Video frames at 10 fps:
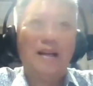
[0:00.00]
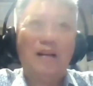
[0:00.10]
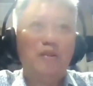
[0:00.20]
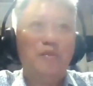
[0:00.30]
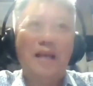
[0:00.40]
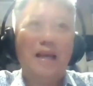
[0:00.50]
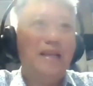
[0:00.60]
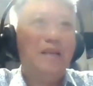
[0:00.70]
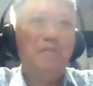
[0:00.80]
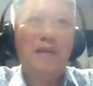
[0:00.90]
allowed to make
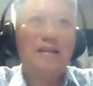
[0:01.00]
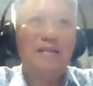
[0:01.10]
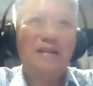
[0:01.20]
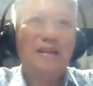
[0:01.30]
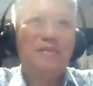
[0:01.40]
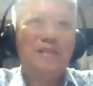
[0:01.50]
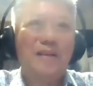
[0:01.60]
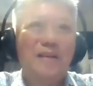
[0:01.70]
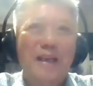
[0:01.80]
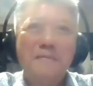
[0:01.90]
any medical claims,
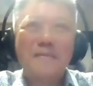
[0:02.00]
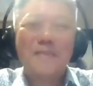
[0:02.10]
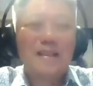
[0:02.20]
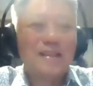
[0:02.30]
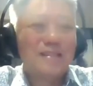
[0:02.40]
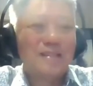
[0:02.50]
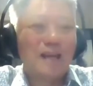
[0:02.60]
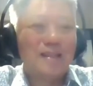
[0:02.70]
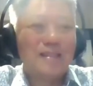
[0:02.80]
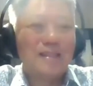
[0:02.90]
okay? Just
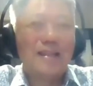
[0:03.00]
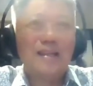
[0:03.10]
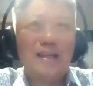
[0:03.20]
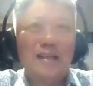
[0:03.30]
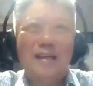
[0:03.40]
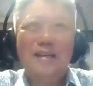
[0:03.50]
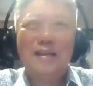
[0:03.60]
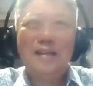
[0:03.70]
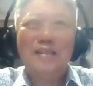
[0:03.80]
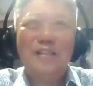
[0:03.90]
understand that
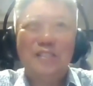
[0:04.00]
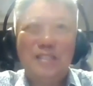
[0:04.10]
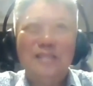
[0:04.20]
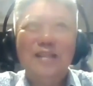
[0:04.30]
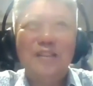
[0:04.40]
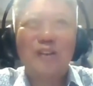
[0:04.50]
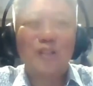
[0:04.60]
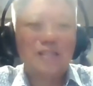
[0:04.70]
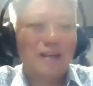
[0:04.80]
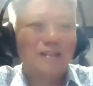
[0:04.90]
you still need to
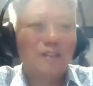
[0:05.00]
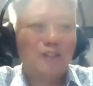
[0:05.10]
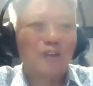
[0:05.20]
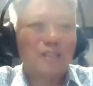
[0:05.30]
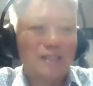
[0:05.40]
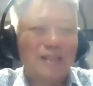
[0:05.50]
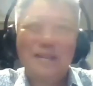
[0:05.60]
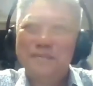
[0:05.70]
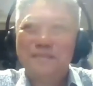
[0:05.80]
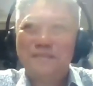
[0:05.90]
consult your
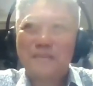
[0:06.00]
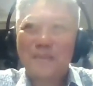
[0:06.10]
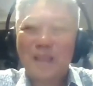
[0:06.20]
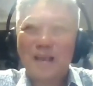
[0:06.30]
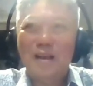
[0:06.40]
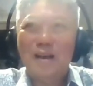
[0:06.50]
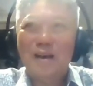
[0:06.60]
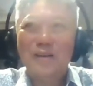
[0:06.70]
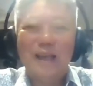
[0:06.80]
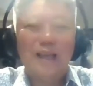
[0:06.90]
doctor.
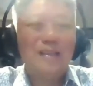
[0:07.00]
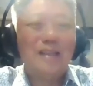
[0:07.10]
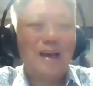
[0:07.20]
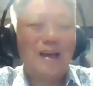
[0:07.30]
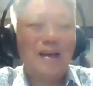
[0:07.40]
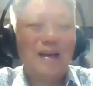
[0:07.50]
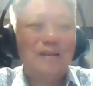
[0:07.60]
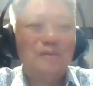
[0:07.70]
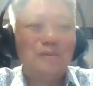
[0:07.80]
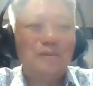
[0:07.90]
Okay,
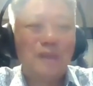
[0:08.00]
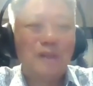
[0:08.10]
uh,